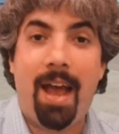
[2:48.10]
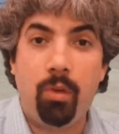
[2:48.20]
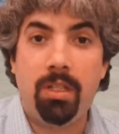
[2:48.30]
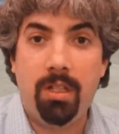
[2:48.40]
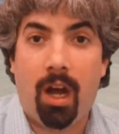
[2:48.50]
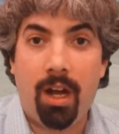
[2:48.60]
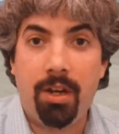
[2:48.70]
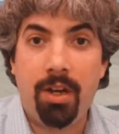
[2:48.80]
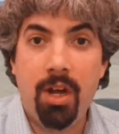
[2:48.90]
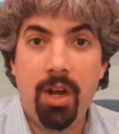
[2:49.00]
that was
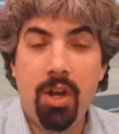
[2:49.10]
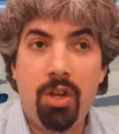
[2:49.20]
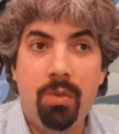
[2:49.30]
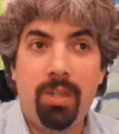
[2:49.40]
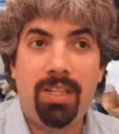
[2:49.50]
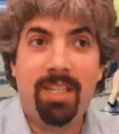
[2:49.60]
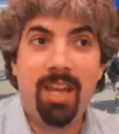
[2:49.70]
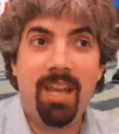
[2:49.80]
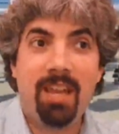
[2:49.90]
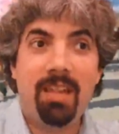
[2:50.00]
done, you could
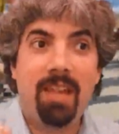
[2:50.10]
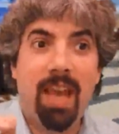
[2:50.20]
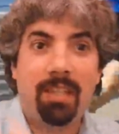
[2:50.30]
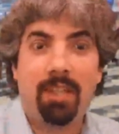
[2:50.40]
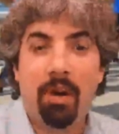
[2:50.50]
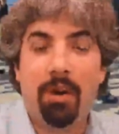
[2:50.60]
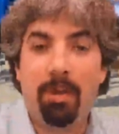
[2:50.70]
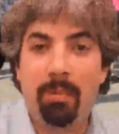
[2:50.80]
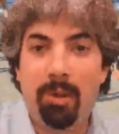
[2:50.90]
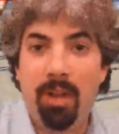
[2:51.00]
see the SEO
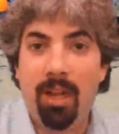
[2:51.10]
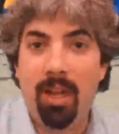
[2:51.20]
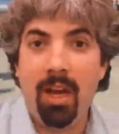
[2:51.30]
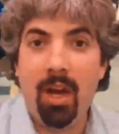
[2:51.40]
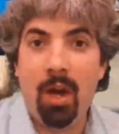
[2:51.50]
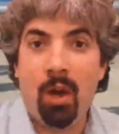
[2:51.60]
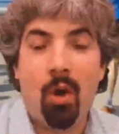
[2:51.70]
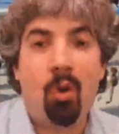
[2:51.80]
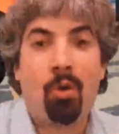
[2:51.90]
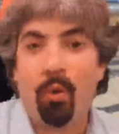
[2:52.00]
community
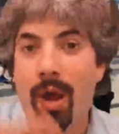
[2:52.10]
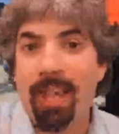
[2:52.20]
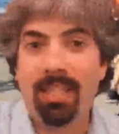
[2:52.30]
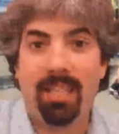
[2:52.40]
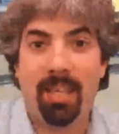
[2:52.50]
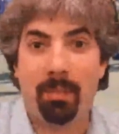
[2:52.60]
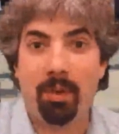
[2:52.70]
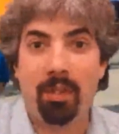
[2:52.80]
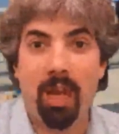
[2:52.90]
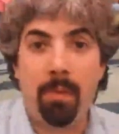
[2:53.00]
going crazy
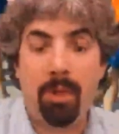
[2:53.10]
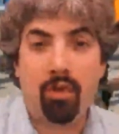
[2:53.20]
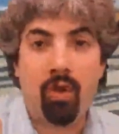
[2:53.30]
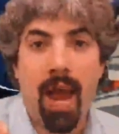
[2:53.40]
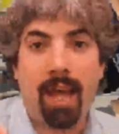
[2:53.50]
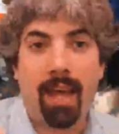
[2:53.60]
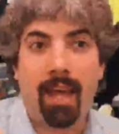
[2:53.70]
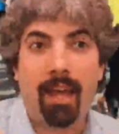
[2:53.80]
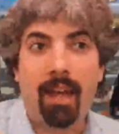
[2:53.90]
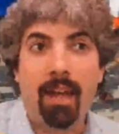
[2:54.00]
because they would be
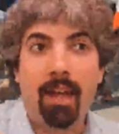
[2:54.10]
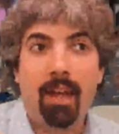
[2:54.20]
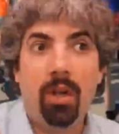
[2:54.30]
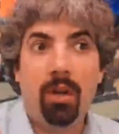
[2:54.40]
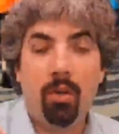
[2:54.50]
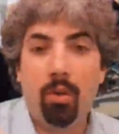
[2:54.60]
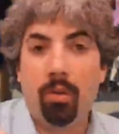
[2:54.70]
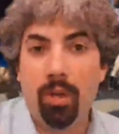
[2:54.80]
tracking Google